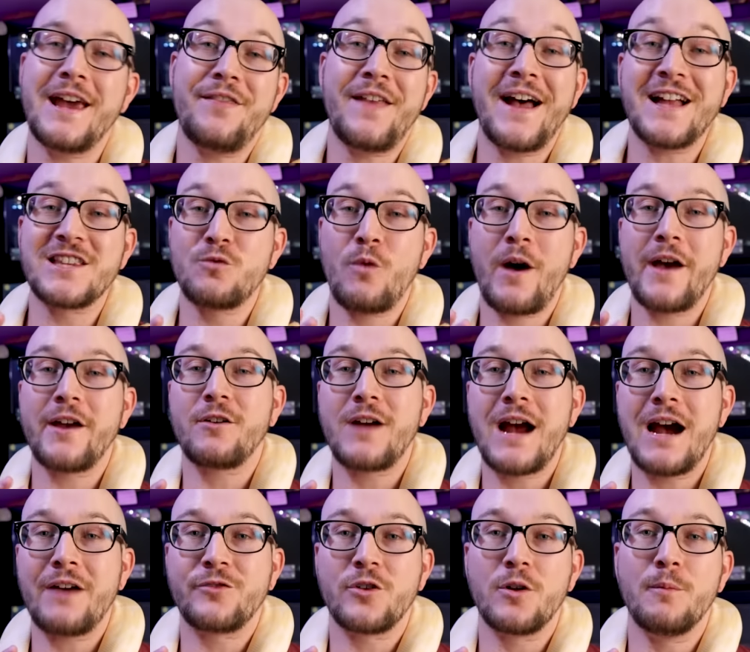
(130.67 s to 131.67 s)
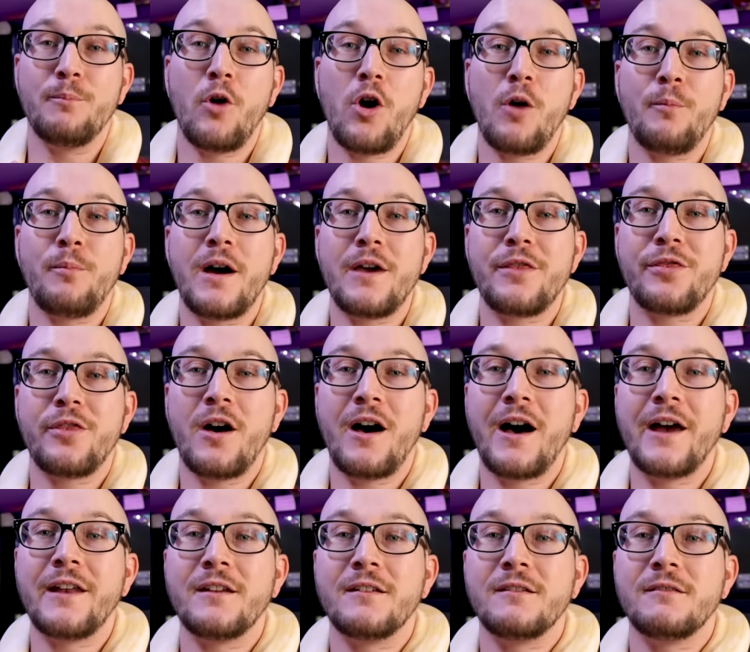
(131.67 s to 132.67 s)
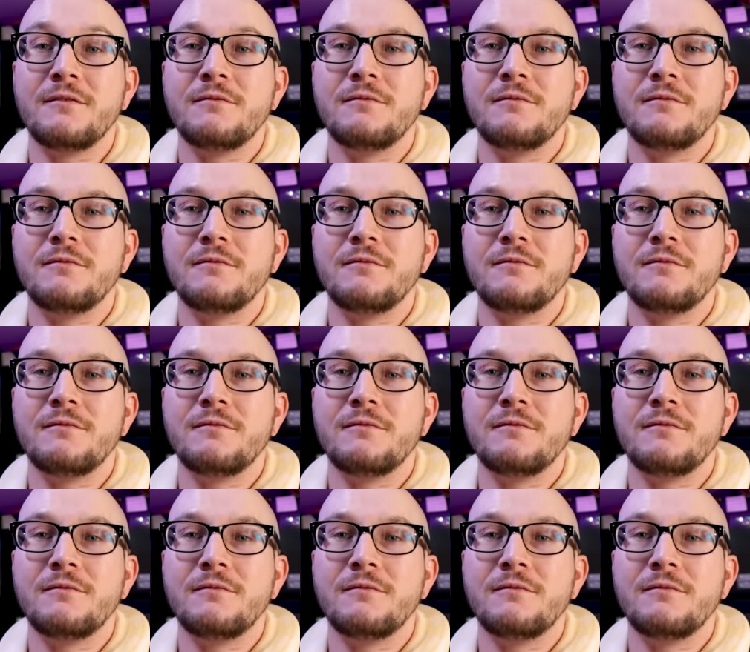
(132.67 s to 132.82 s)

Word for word: and that's why you're after a ball python